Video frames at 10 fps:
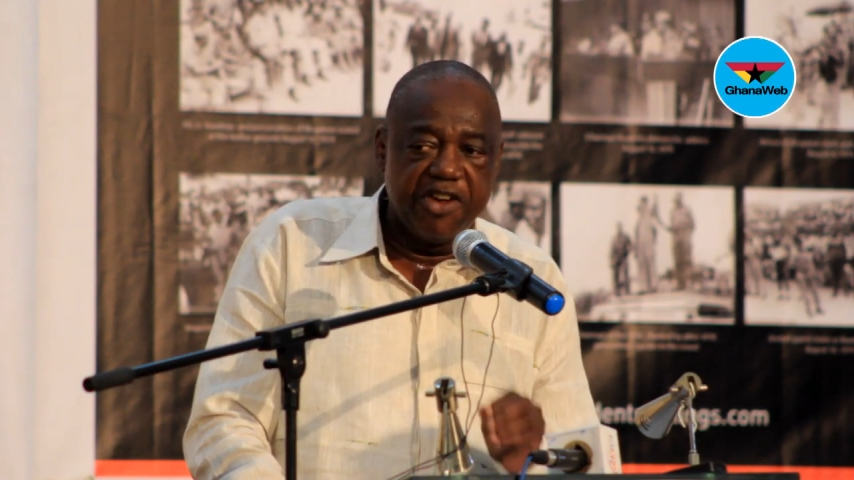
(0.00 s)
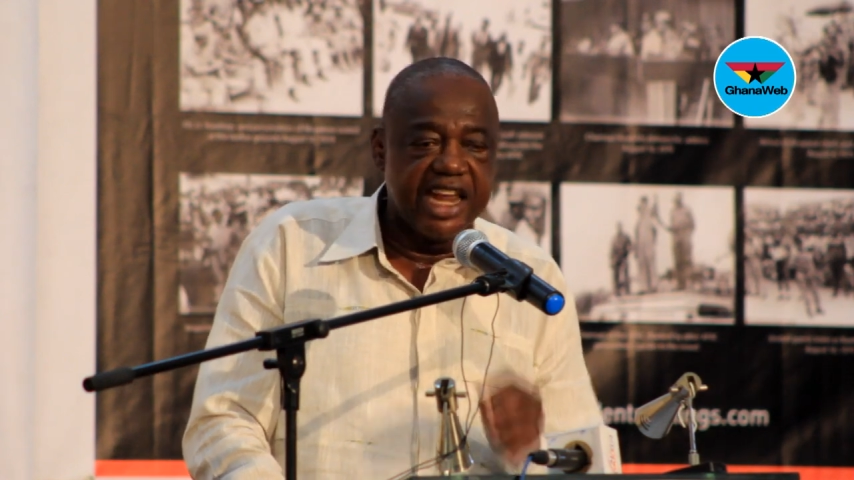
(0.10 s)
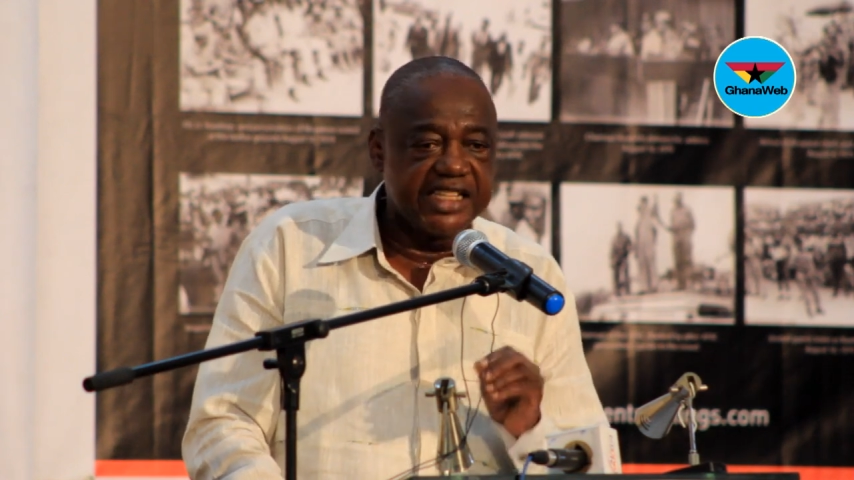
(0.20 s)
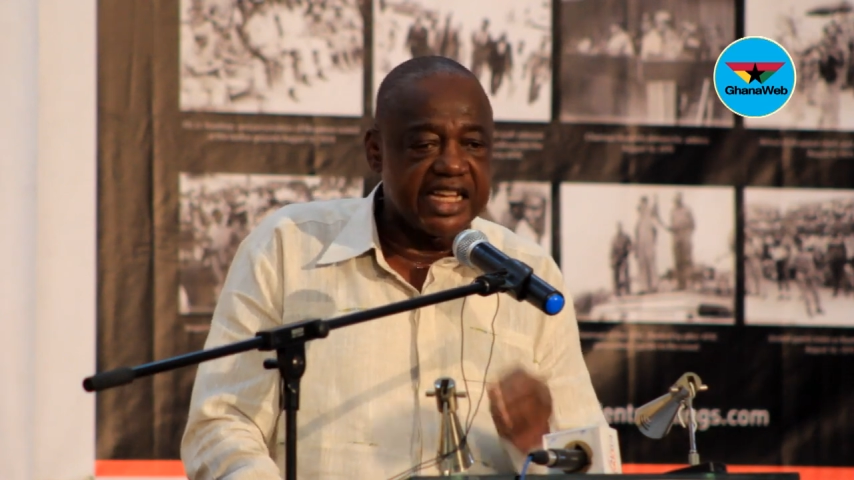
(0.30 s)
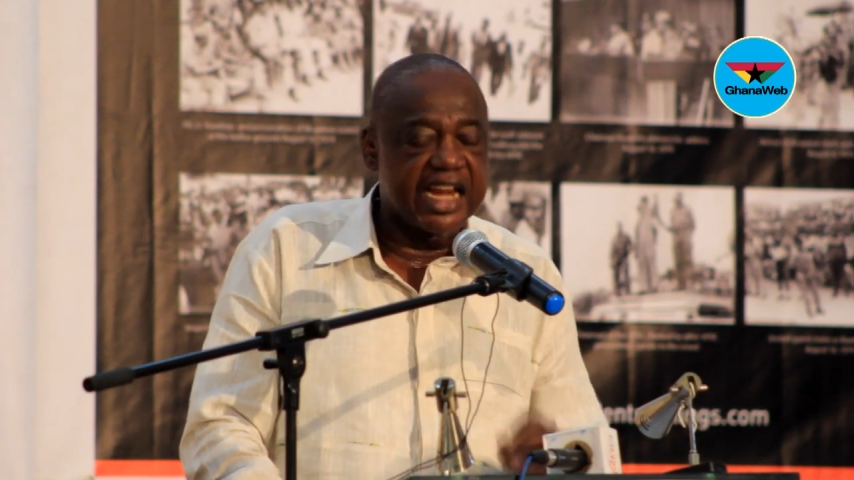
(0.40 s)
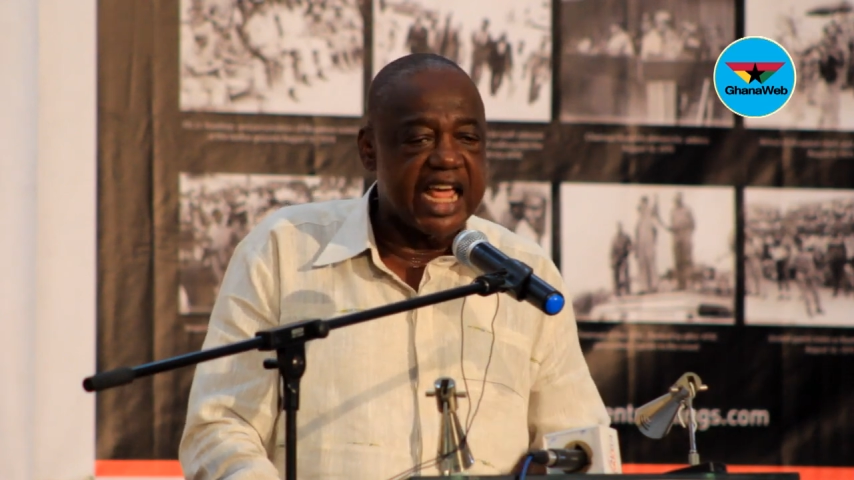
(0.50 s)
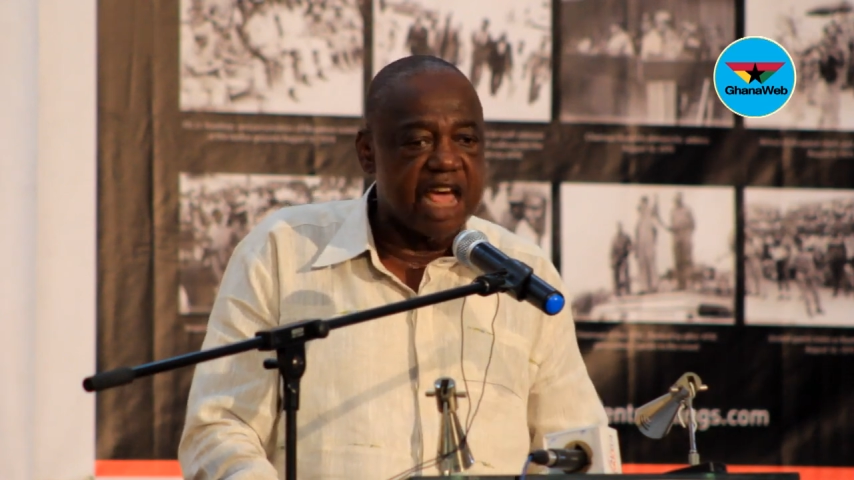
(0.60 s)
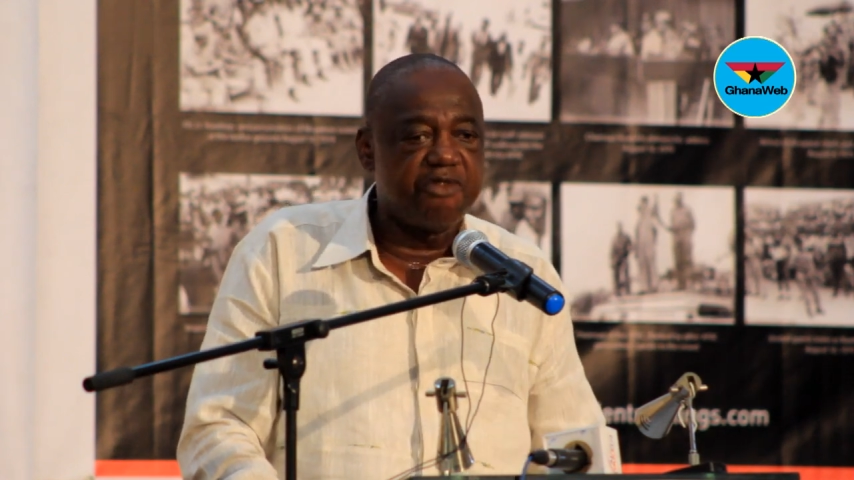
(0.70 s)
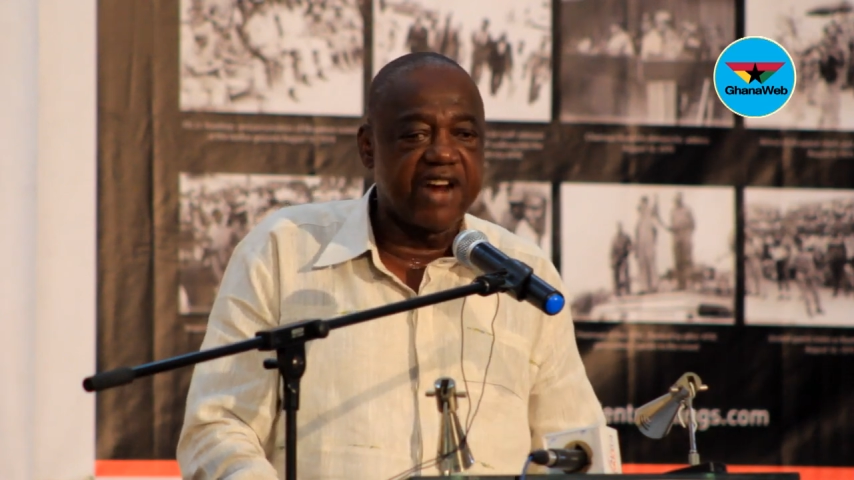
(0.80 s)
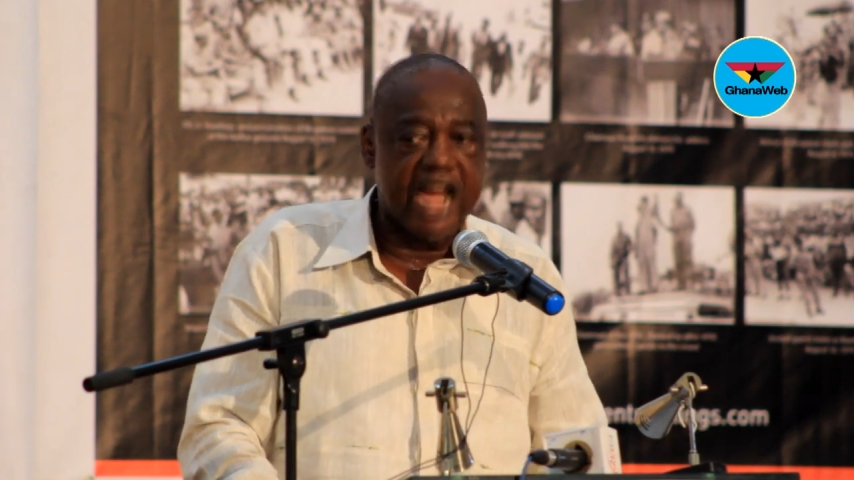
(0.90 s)
village and
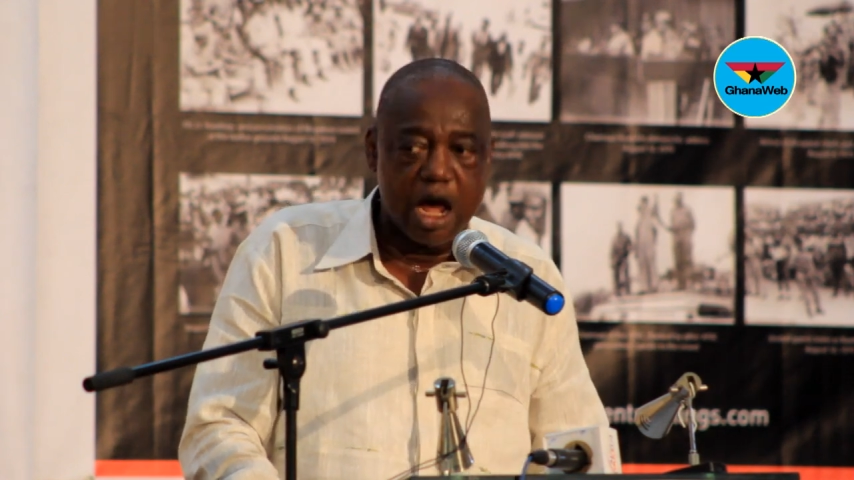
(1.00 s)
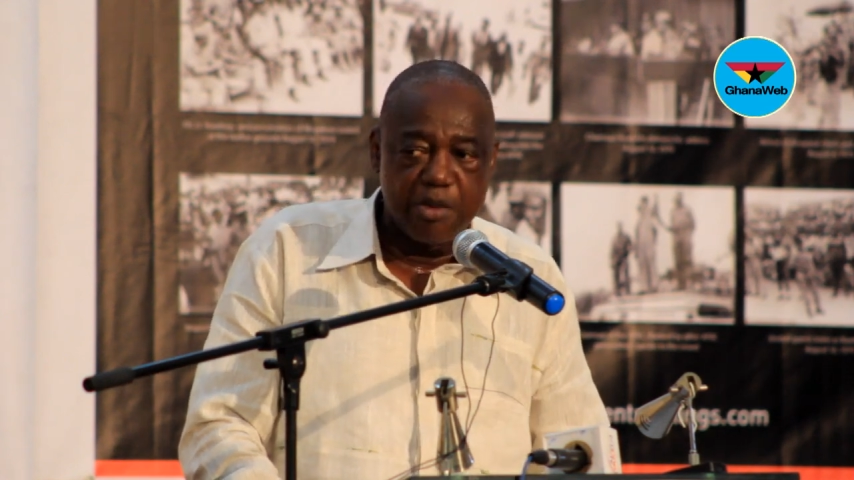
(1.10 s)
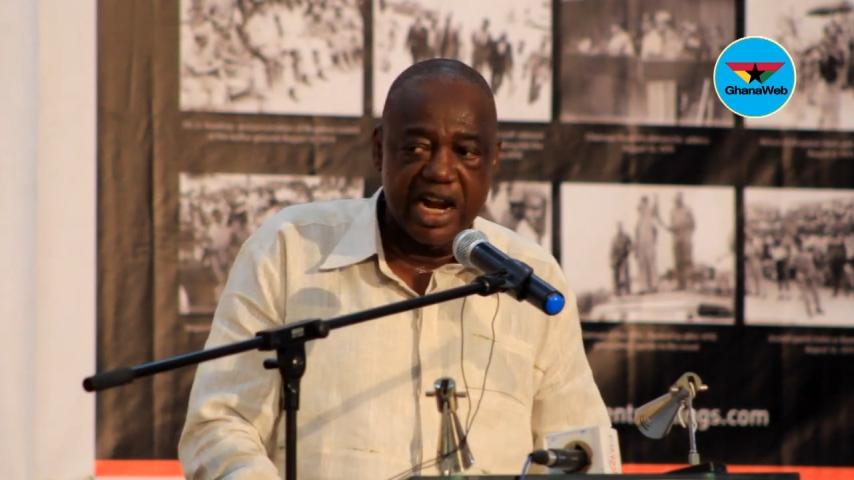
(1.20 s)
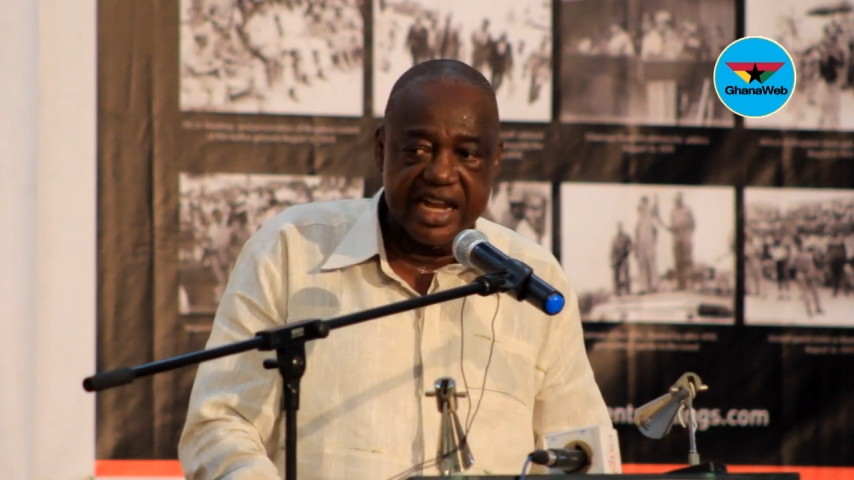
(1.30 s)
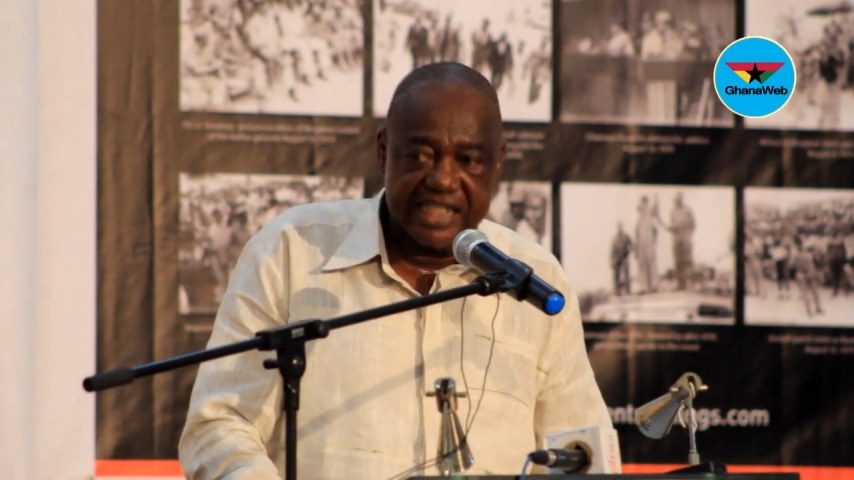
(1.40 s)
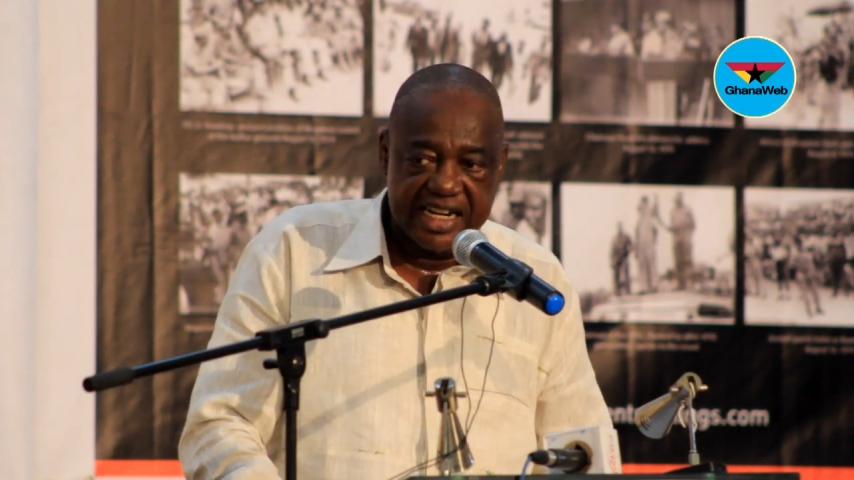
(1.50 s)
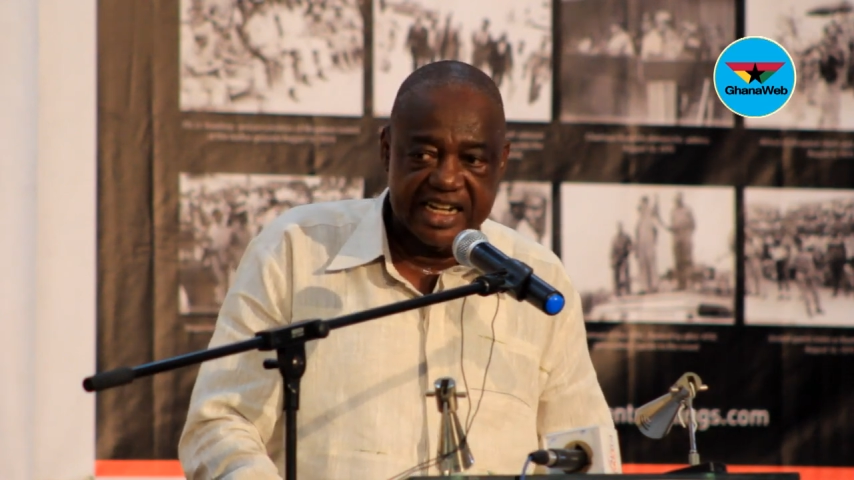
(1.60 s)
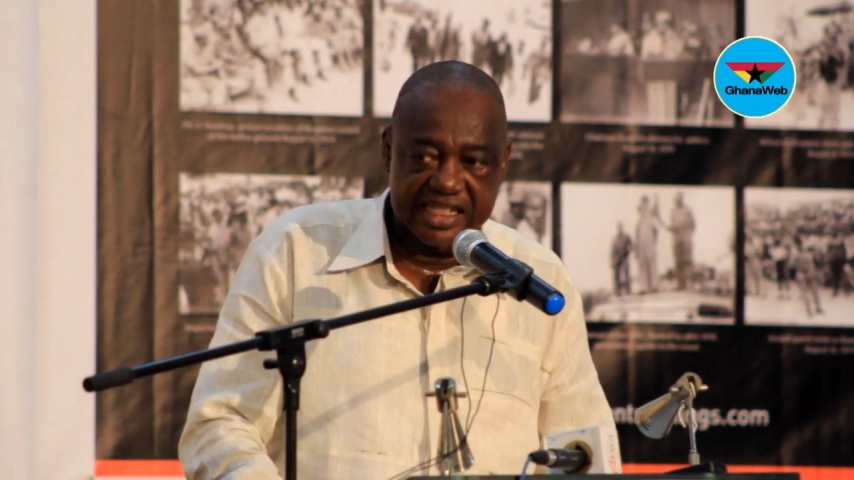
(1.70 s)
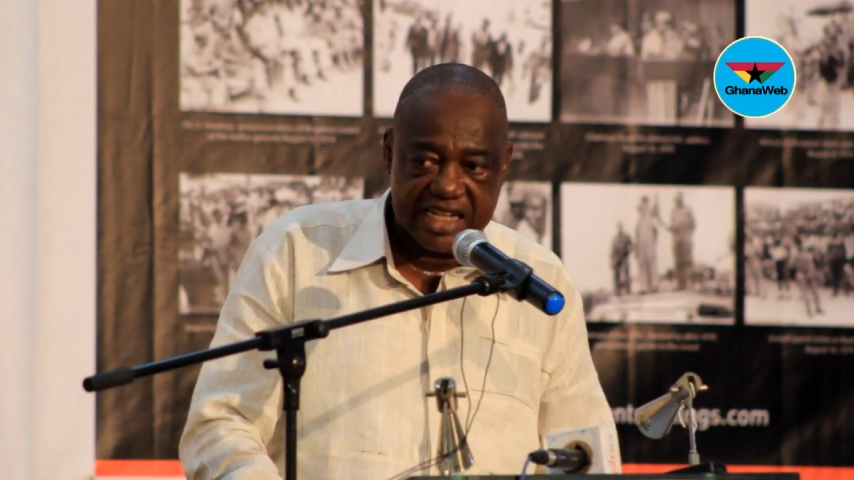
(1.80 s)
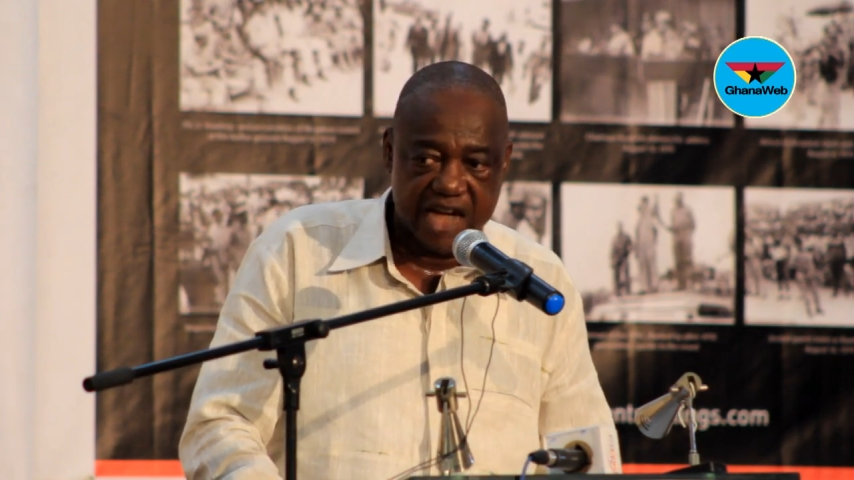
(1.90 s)
every hamlet in this